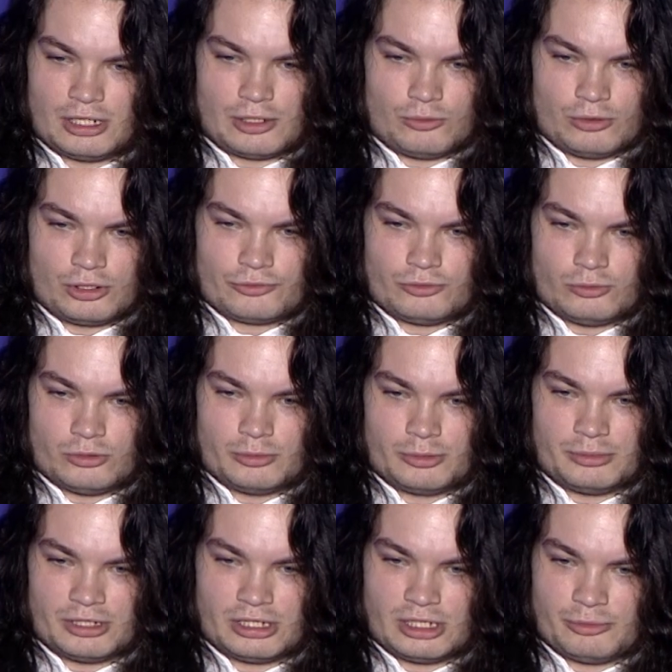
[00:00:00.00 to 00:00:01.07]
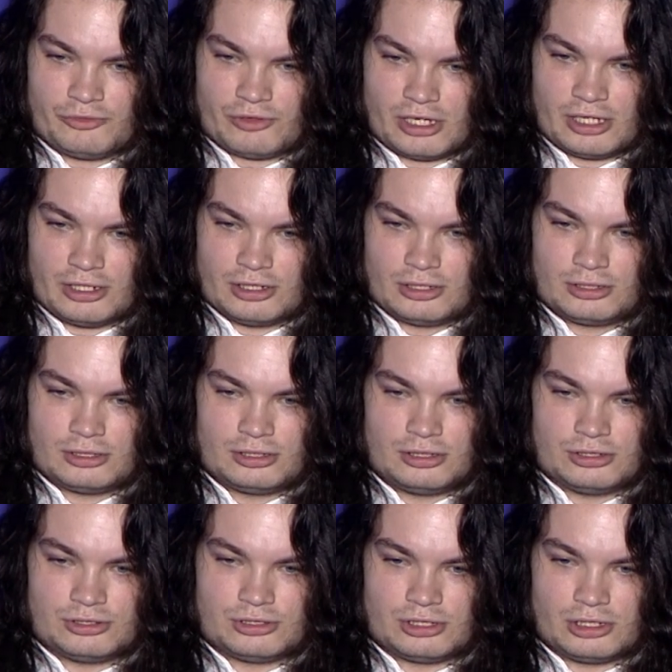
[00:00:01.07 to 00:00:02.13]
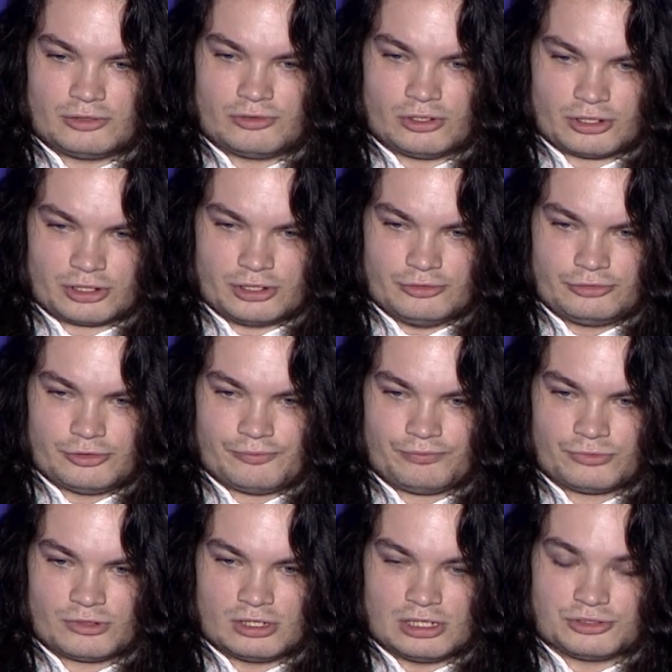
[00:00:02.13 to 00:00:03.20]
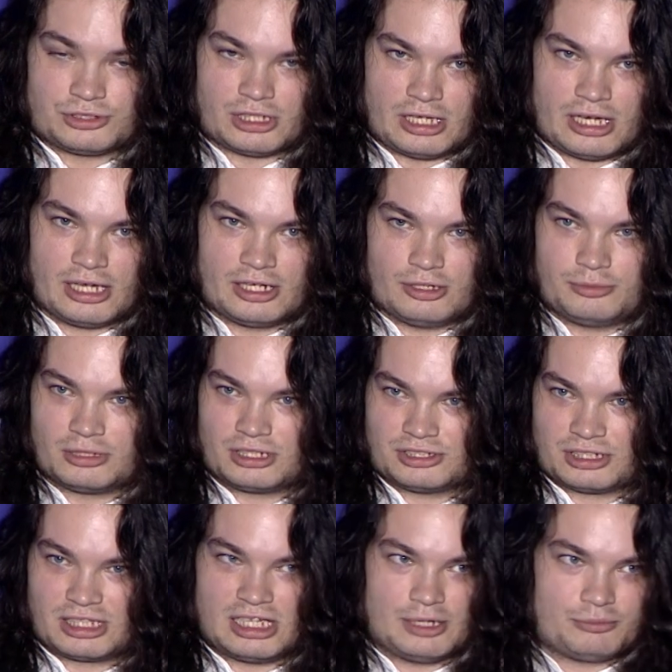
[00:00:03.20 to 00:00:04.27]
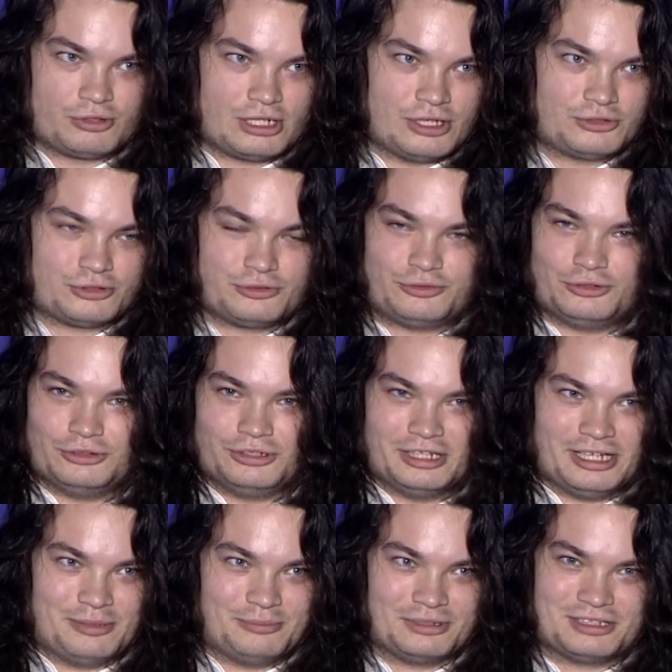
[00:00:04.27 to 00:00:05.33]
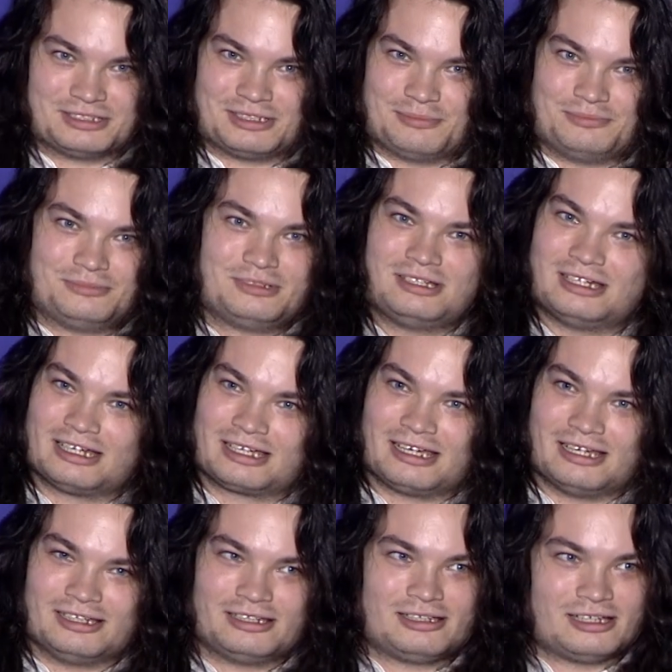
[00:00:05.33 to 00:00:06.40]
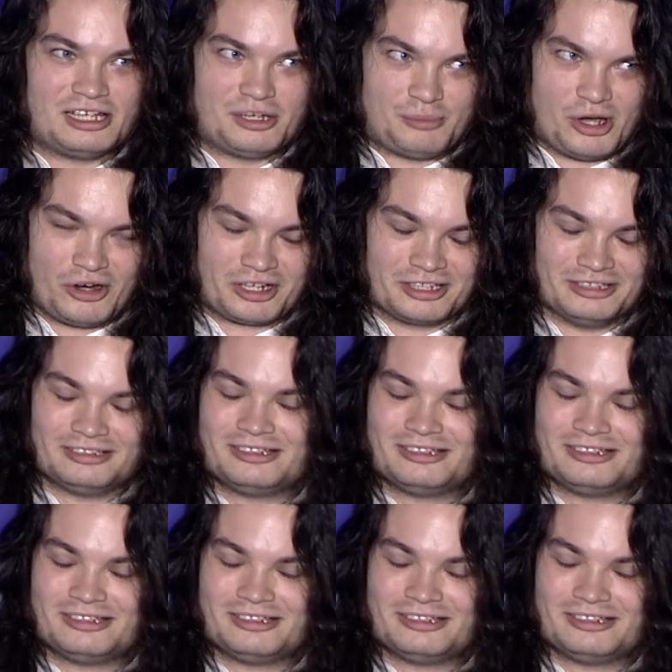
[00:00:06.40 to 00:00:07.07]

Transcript: wonderful woman by the name of Anna in the city of Kharkiv. I'll say Anna because I can't pronounce her full name because I'm, again, an American.